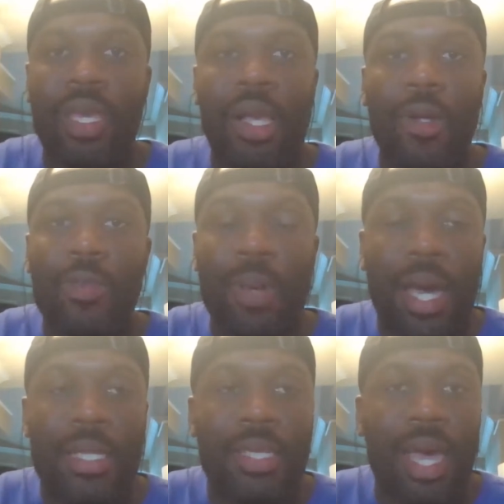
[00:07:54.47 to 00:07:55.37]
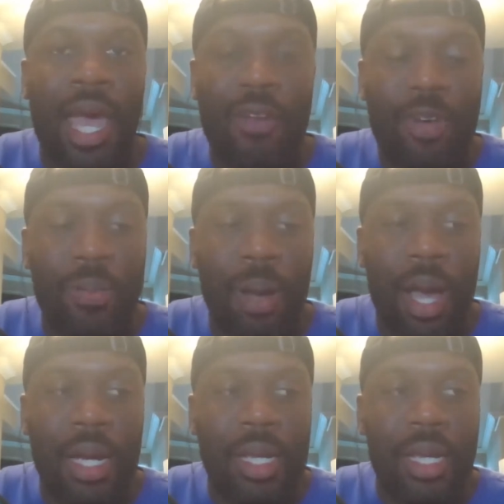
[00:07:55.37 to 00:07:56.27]
it goes back to
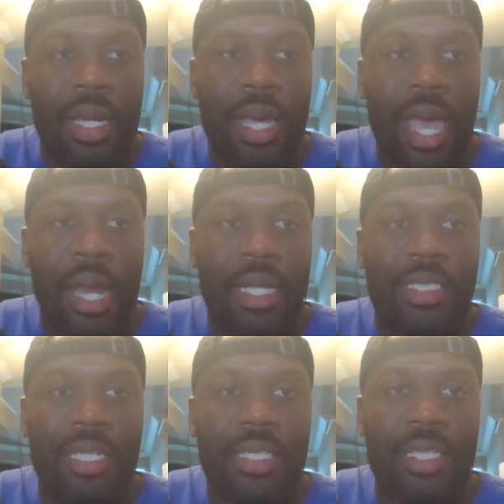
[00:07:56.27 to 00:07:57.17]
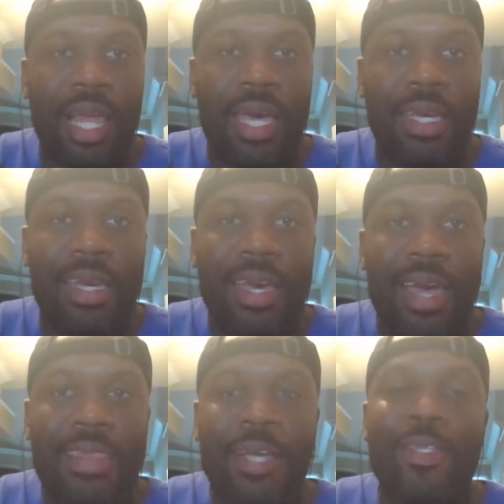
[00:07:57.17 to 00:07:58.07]
everybody, and it's just like
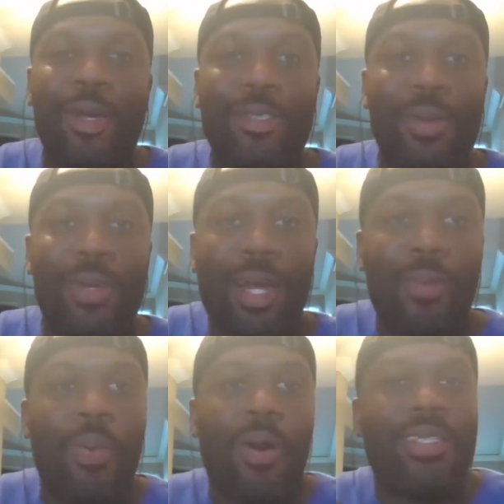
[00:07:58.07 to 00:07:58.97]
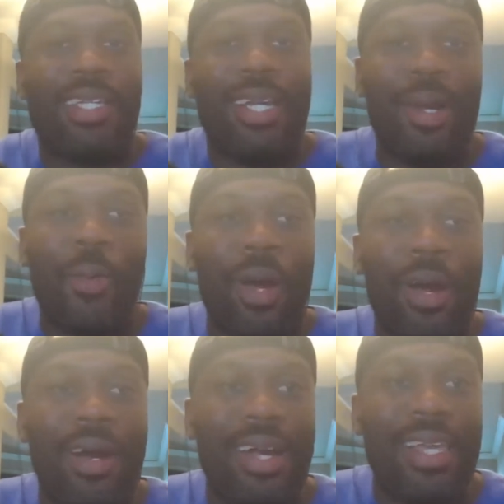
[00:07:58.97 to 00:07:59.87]
there's also little parts in it
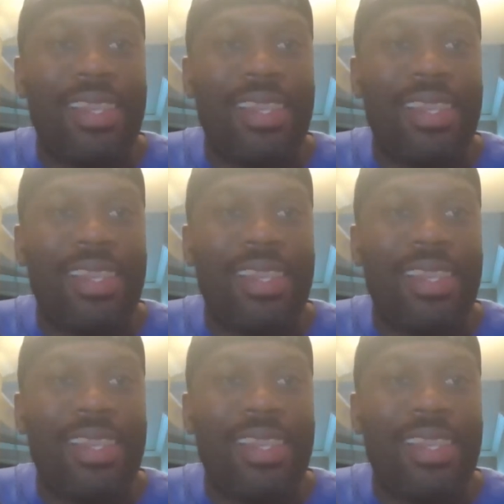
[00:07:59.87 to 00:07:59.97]
where